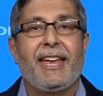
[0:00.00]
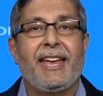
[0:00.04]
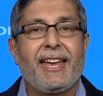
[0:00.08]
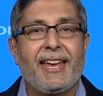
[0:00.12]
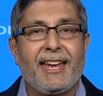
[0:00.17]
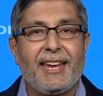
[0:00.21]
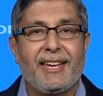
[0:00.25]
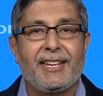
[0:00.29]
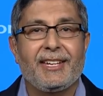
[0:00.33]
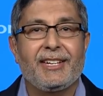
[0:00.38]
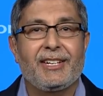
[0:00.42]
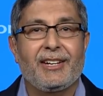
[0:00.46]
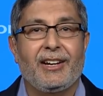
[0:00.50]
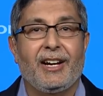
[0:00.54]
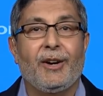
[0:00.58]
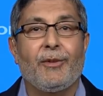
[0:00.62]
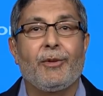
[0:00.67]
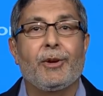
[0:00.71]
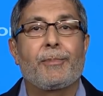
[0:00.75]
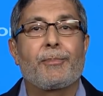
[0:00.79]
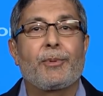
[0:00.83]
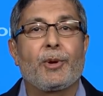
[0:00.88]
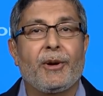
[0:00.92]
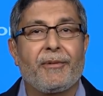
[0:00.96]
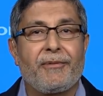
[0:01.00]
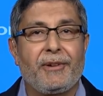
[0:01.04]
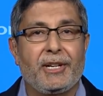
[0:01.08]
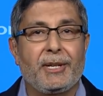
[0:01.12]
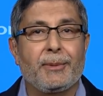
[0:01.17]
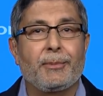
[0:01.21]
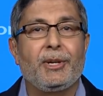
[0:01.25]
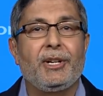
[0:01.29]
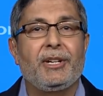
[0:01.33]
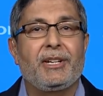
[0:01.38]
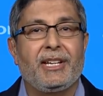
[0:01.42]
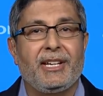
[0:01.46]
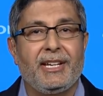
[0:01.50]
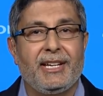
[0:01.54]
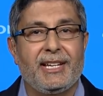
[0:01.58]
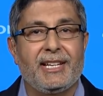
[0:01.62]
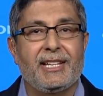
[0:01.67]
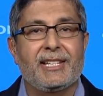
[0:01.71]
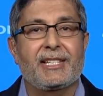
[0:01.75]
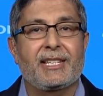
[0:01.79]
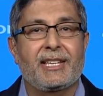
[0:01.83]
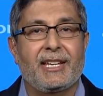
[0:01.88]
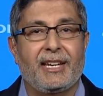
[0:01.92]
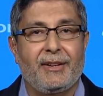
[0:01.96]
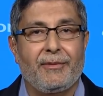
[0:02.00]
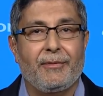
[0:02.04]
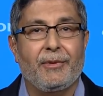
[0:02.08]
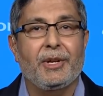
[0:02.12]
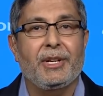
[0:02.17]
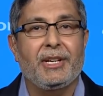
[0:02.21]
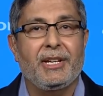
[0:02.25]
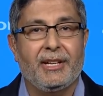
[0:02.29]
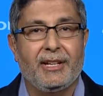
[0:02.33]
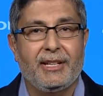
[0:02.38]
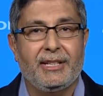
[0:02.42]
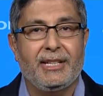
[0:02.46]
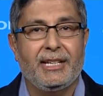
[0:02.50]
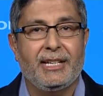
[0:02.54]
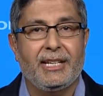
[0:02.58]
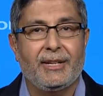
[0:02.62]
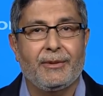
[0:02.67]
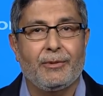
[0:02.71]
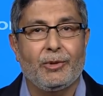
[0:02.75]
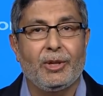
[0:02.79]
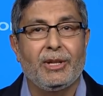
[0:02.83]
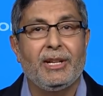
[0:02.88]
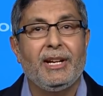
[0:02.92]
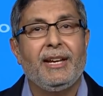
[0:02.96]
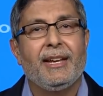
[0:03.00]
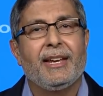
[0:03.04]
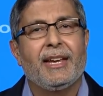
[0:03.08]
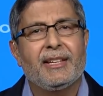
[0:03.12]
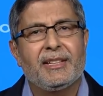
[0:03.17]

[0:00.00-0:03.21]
and our profitability is at very healthy level.